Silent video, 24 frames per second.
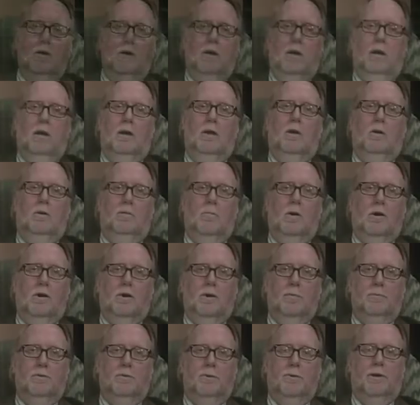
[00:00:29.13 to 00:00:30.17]
Hello and
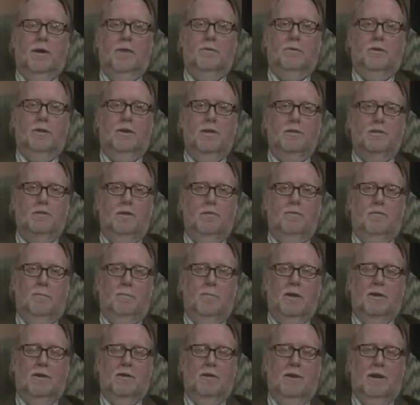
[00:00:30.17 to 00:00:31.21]
welcome to another edition of A
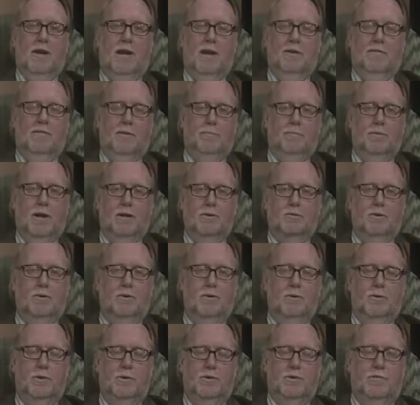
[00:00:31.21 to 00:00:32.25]
Better Life. I'm Dr.
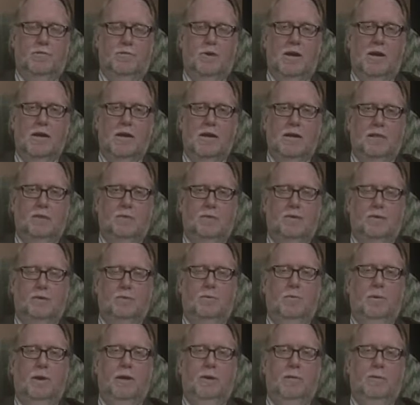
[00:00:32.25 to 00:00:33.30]
Lucas Fry, and
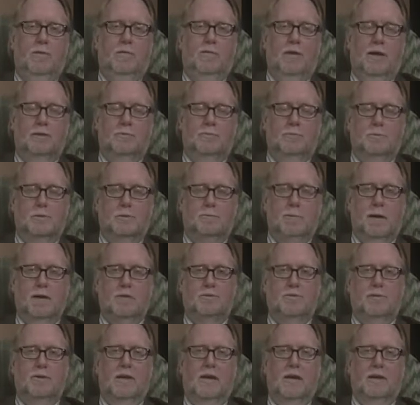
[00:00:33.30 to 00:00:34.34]
this week we've got some
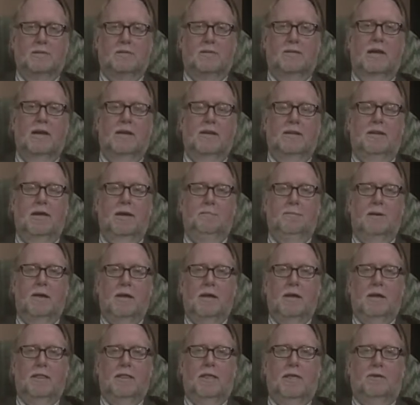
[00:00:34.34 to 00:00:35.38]
special guests lined up
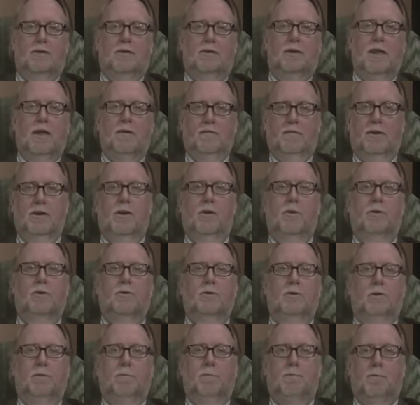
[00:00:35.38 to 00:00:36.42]
that are definitely going
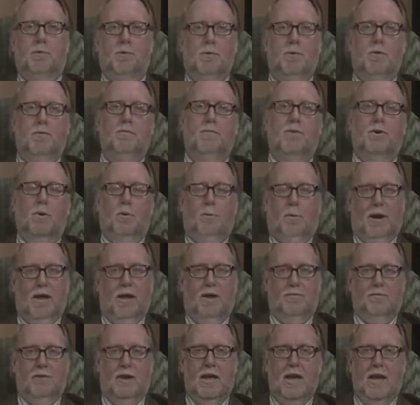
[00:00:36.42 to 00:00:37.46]
to improve your way
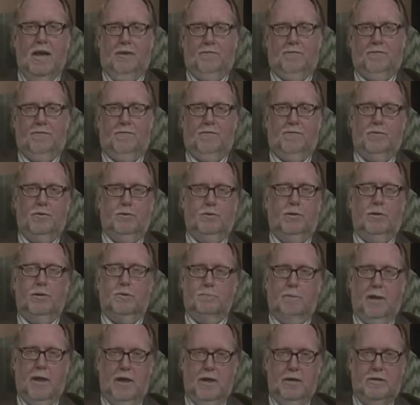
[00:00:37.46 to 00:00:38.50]
of life. If you'll
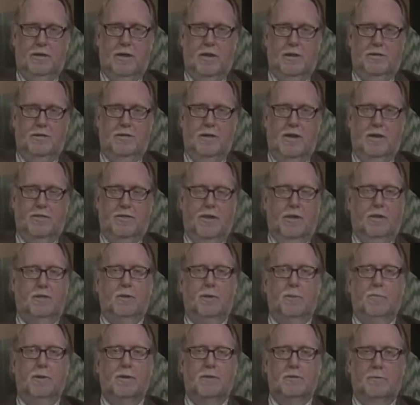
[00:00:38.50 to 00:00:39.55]
just pay attention, I think
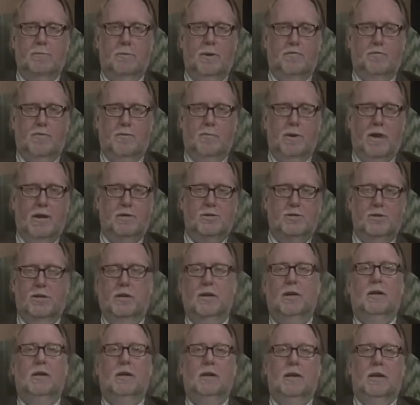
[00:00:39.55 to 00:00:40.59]
there'll be some information
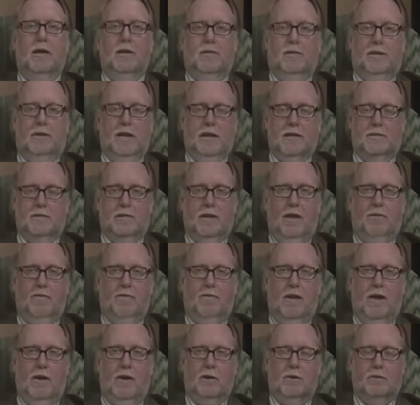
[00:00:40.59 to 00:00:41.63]
in the next
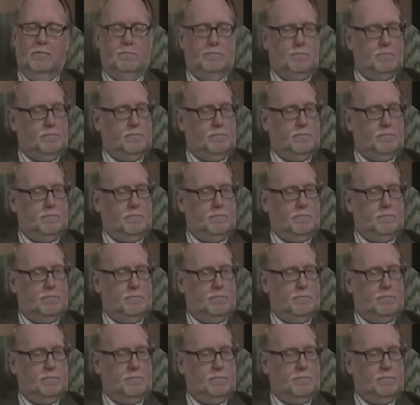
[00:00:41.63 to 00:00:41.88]
half hour